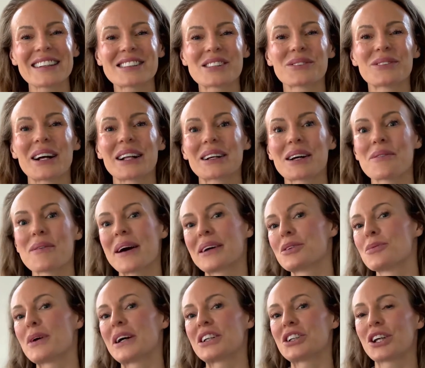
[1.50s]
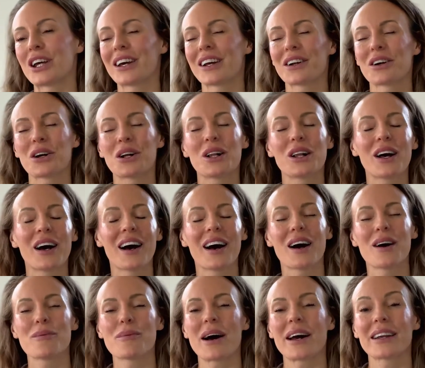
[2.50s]
welcome back to my channel.
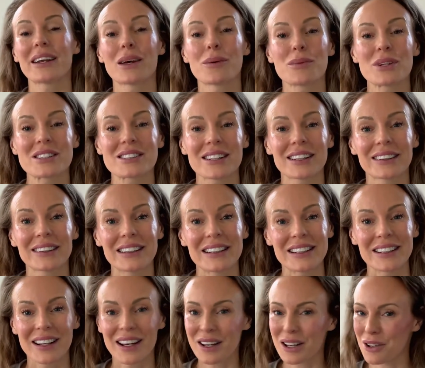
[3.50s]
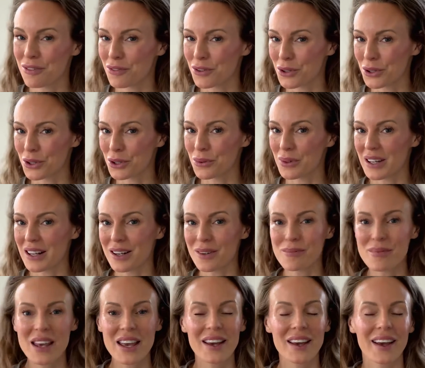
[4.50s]
My name is Elina if you're new here,
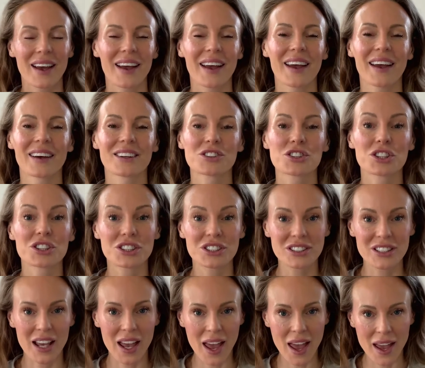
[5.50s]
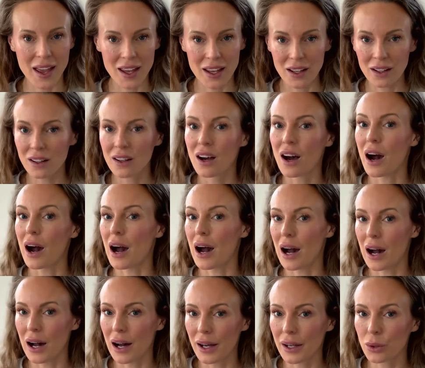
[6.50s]
and today
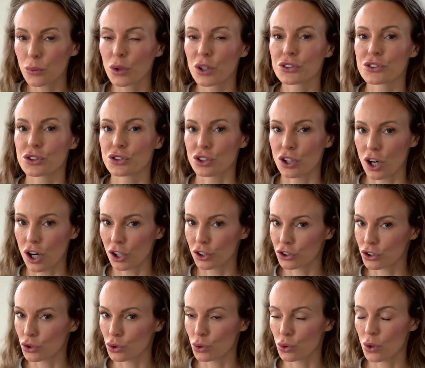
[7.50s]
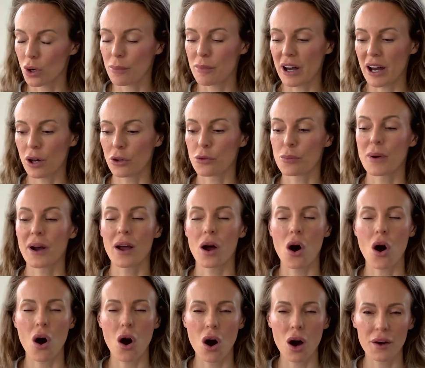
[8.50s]
I want to talk to you about my
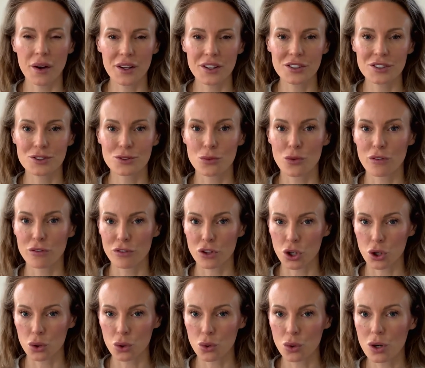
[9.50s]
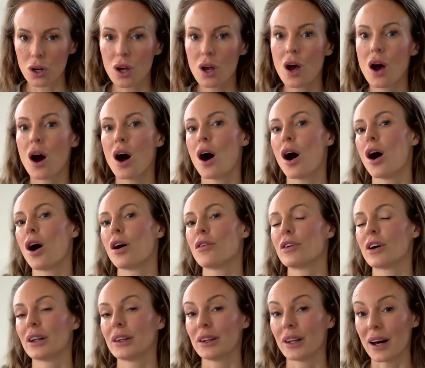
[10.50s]
honest review of
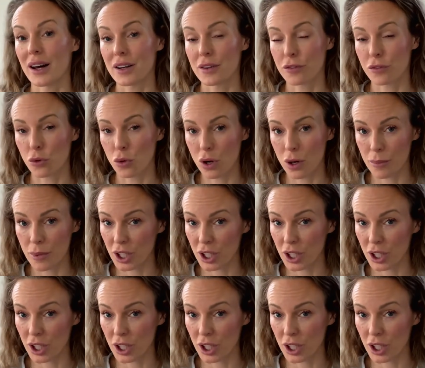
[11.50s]
Liforme